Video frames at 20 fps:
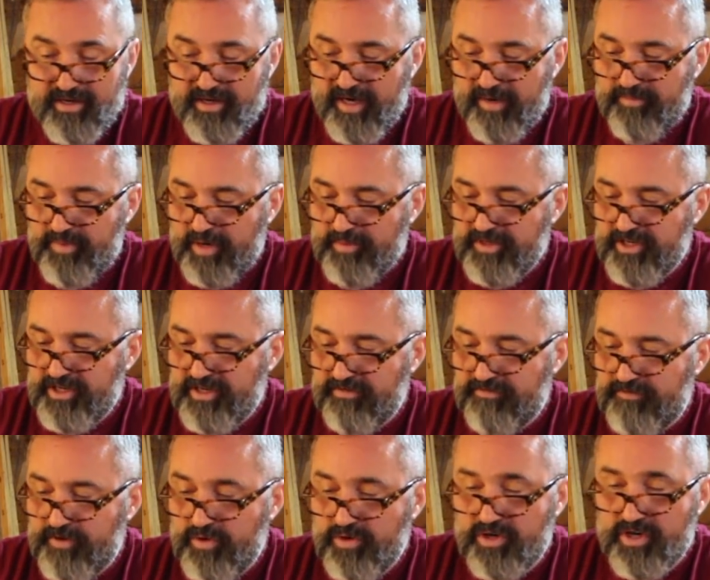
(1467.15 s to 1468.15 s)
I'm probably going
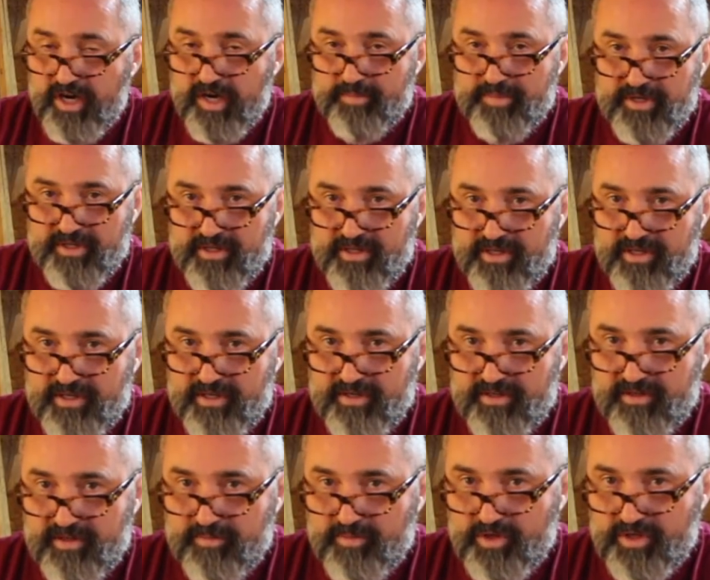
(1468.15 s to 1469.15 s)
to
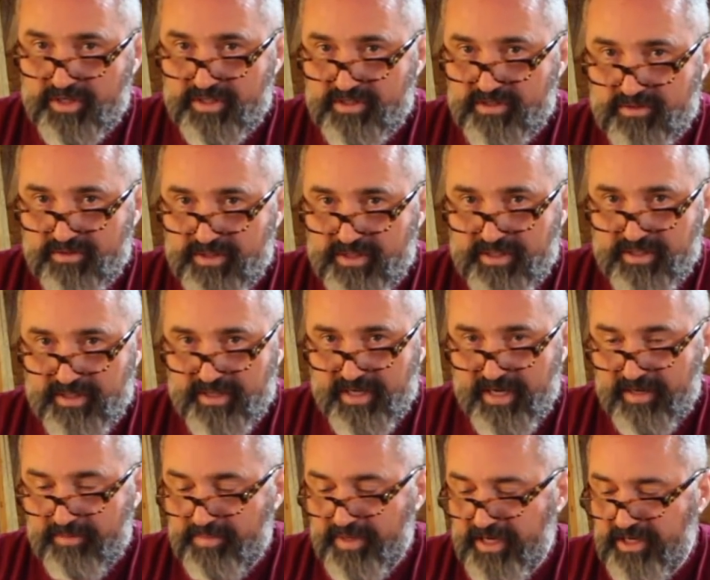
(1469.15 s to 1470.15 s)
photocopy the book. It's only
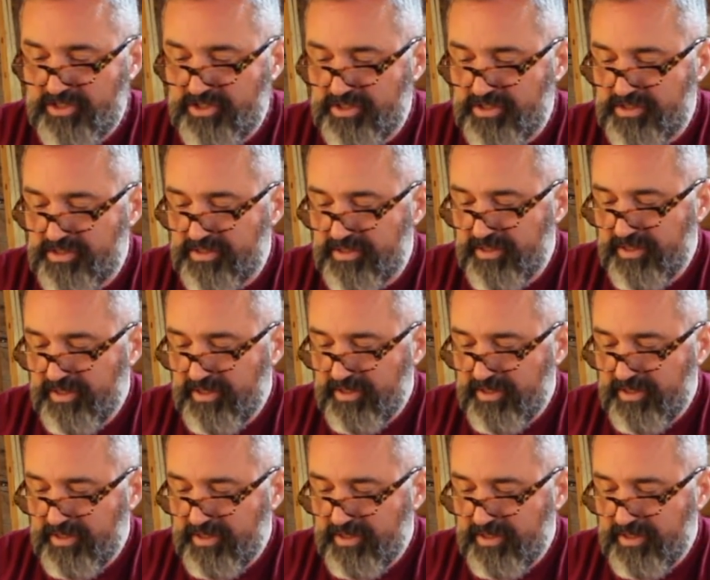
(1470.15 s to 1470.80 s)
8 pages.